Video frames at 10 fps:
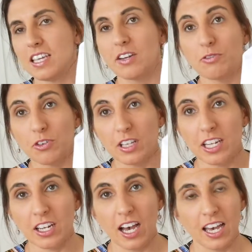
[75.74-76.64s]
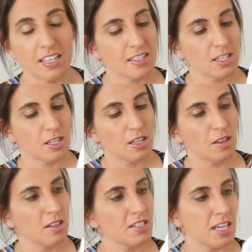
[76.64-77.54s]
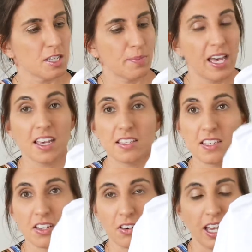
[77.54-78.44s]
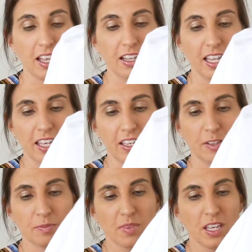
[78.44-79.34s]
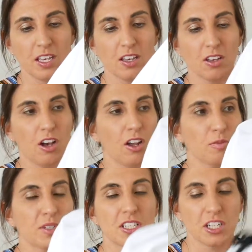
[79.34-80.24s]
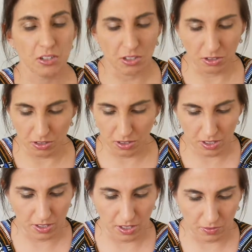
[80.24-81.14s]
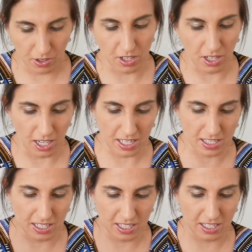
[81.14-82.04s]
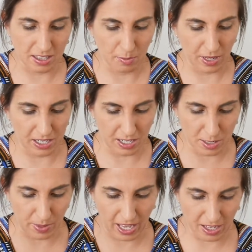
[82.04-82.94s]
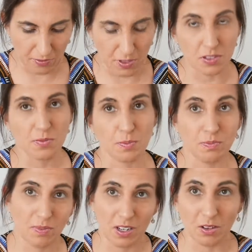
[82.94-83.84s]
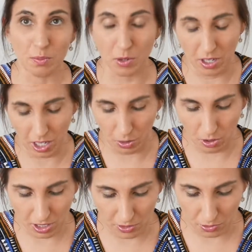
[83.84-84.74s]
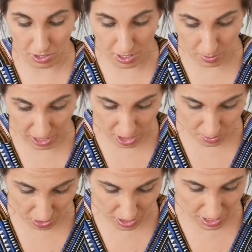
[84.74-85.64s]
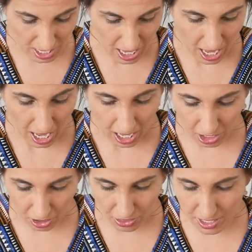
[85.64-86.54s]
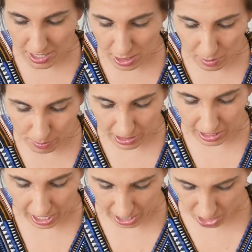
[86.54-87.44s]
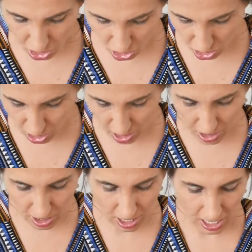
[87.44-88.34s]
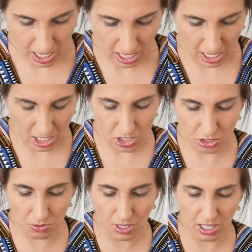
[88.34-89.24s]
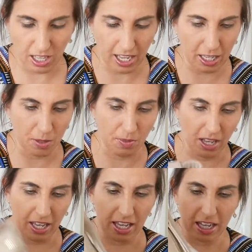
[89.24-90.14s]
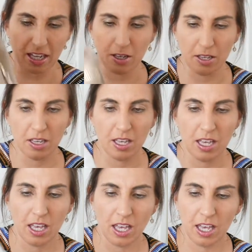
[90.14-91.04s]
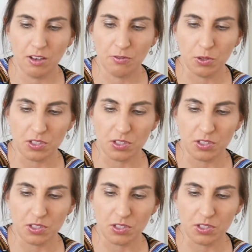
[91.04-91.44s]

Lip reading: in really nice dust bags. These are like a cotton material. They're very nice. The dust bag, it feels, you know, pretty high quality for a dust bag, to be honest. I got this in the blush, and I do really like my full